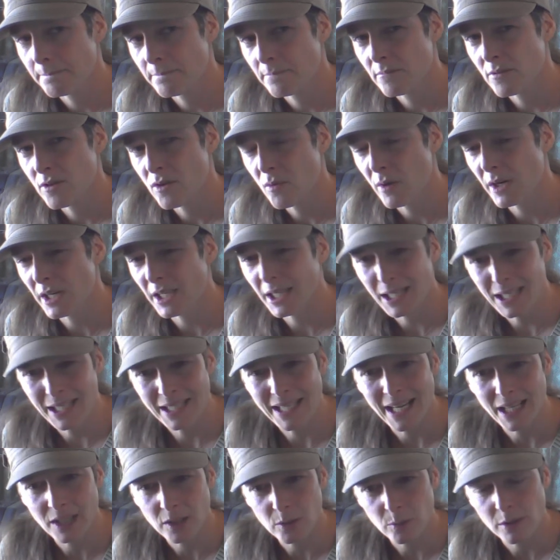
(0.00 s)
you want to
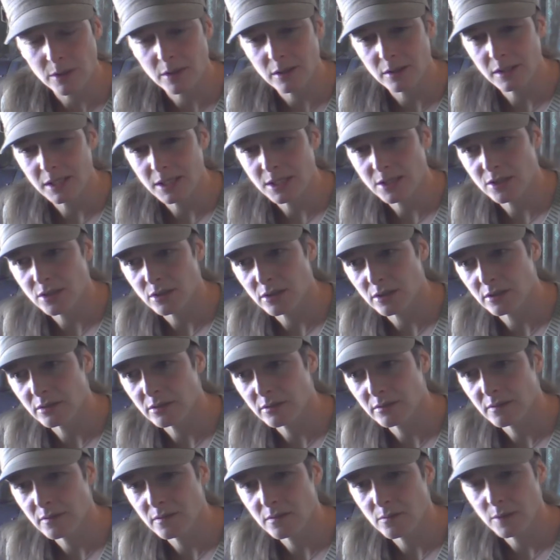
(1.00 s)
connect with the listener
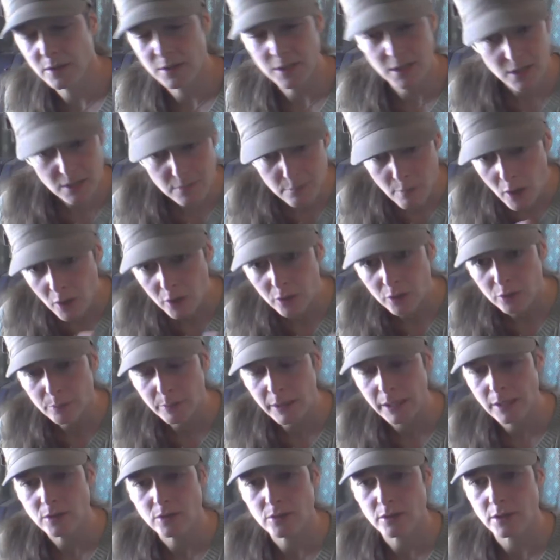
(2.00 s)
with this small
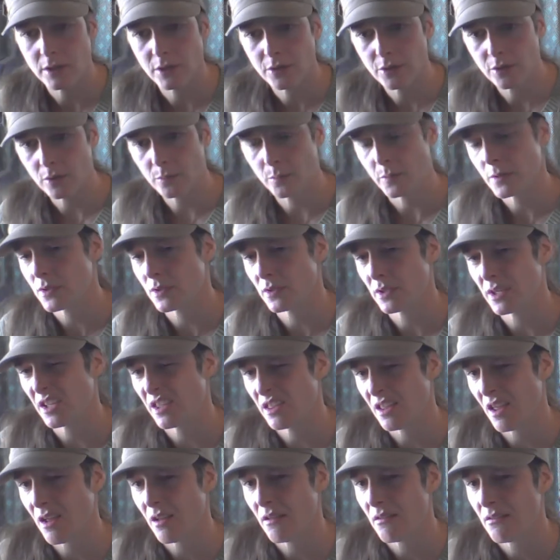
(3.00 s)
Patreon group? Is there
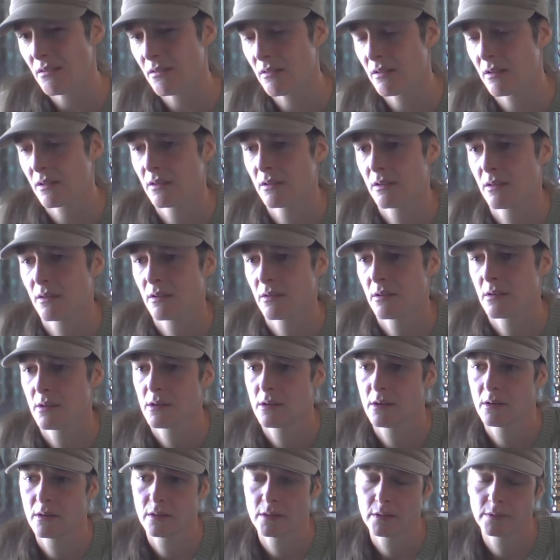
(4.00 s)
anything?
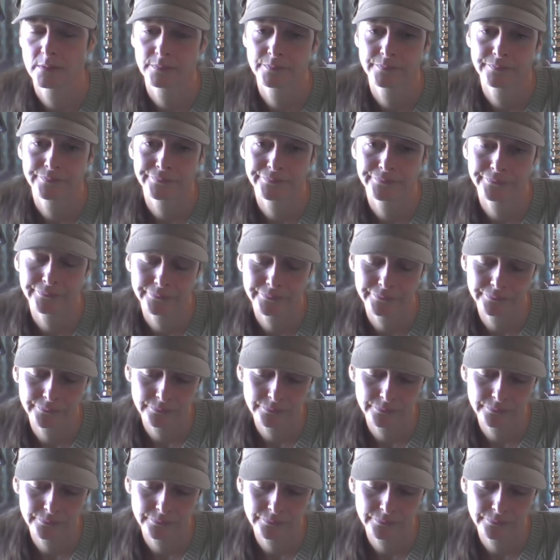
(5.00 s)
Well, I